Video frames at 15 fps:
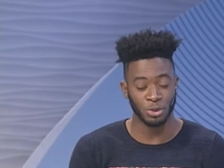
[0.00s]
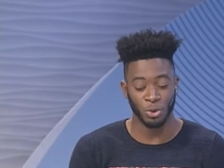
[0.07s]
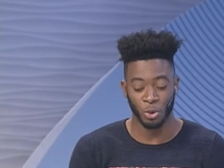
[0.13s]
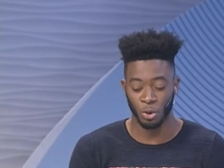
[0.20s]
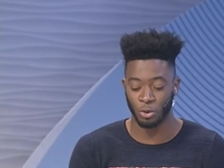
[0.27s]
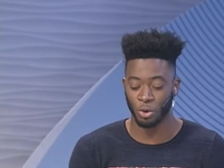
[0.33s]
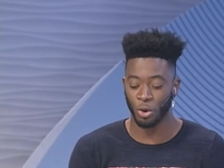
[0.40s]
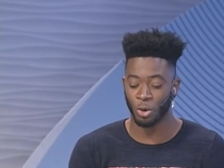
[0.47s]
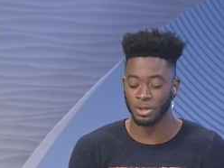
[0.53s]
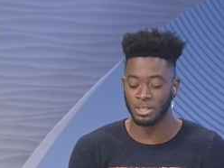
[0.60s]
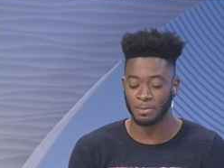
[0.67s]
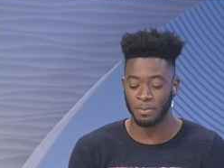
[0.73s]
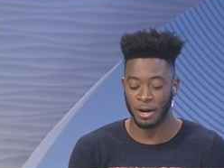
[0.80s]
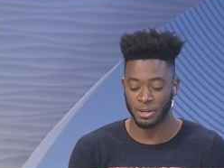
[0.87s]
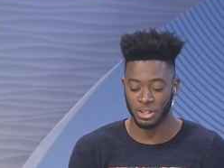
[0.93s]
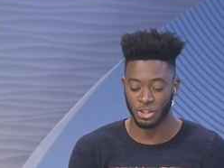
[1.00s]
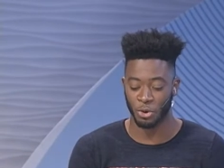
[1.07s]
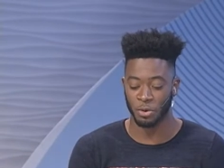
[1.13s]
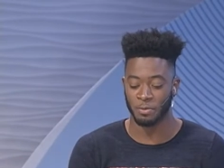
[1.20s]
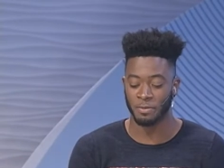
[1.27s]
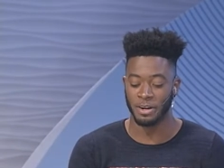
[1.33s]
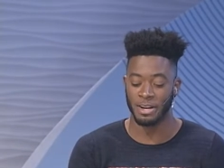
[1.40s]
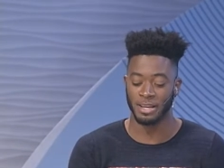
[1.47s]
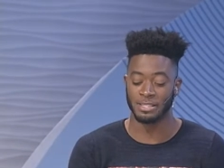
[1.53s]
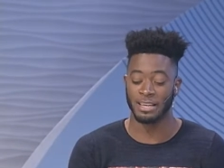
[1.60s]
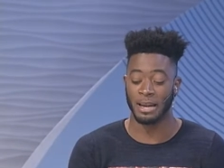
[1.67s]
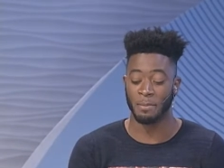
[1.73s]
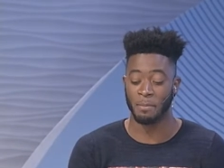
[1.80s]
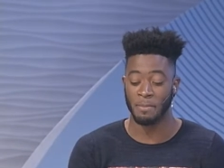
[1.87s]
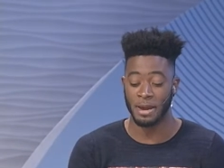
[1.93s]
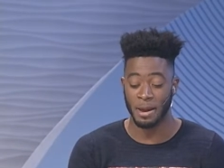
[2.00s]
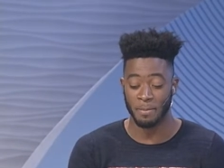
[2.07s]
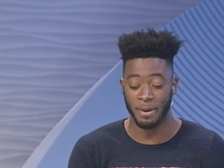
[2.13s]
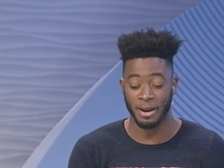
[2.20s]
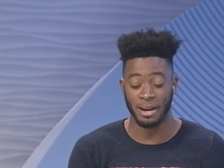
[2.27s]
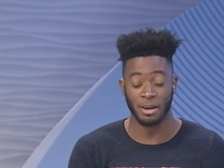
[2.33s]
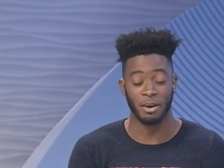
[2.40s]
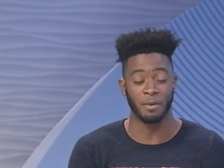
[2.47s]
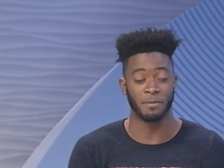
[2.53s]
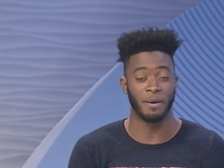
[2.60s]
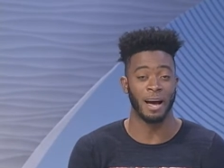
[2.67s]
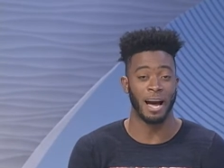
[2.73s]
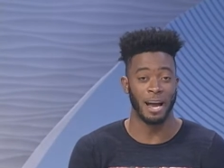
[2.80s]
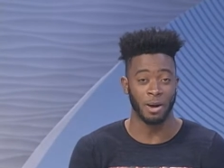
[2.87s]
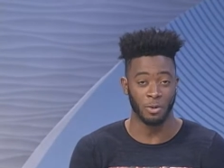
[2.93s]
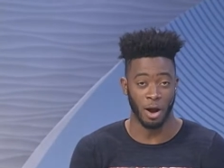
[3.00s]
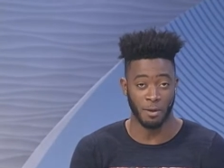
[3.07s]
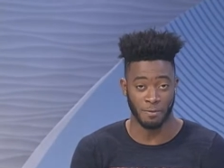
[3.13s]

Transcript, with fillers: Toll Road, Spanish Town Vineyards and Maypen leg of, high, of